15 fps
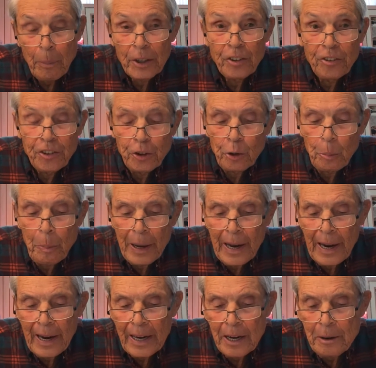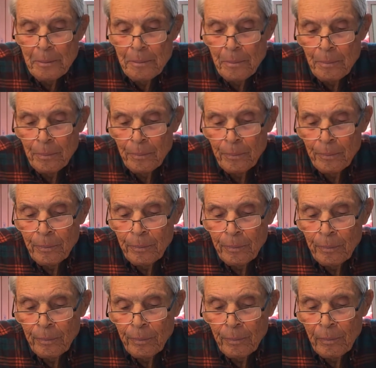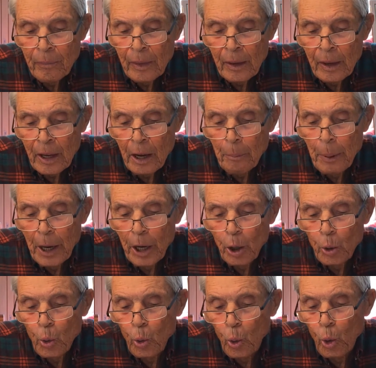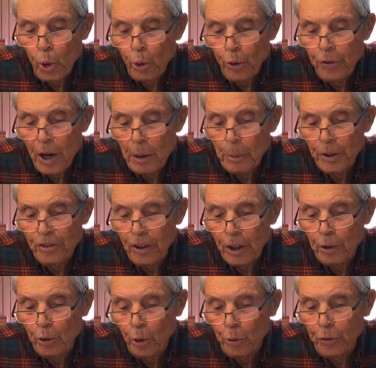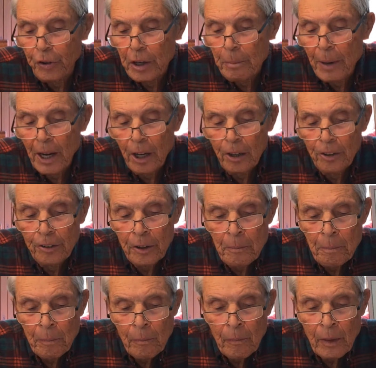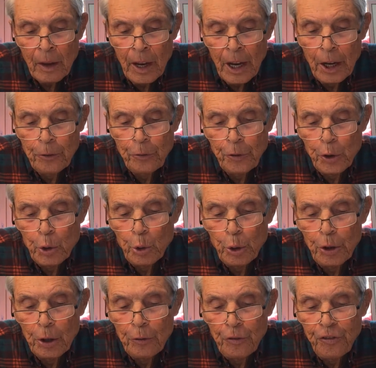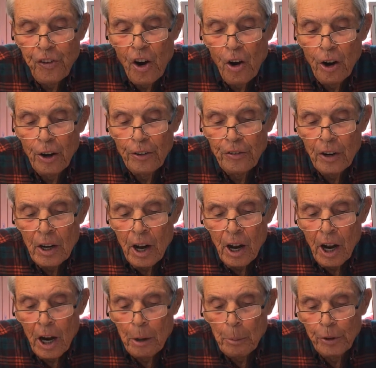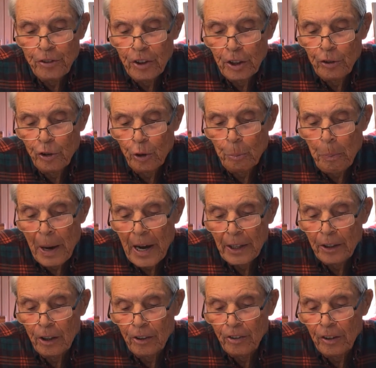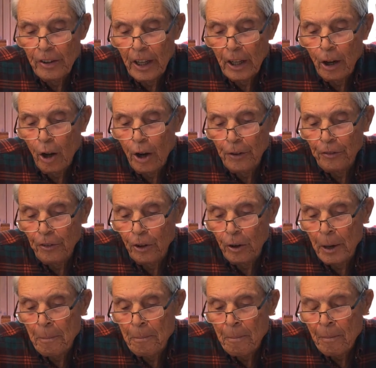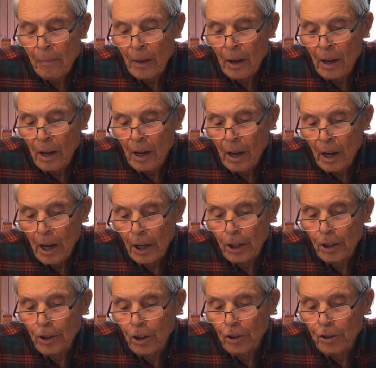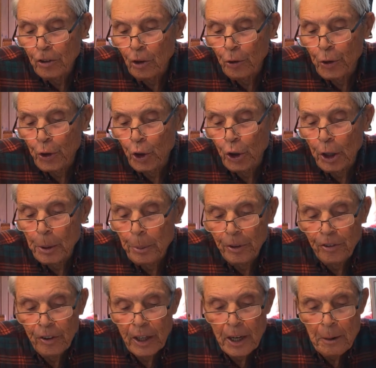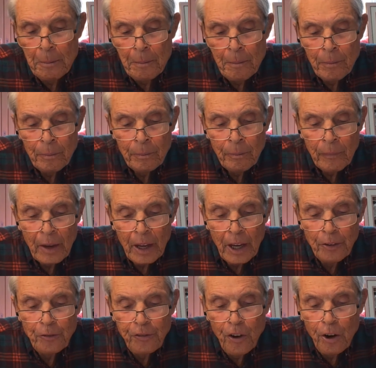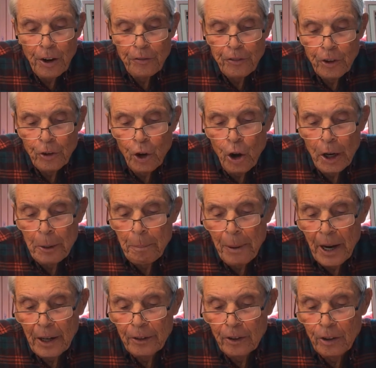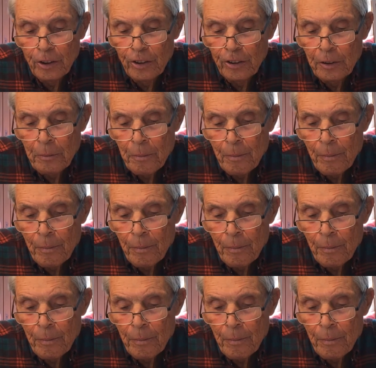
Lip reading: But still bad. About a quarter of homosexual females had fewer than 5 homosexual partners in their lifetime. An additional 30% had 5 to 9 partners.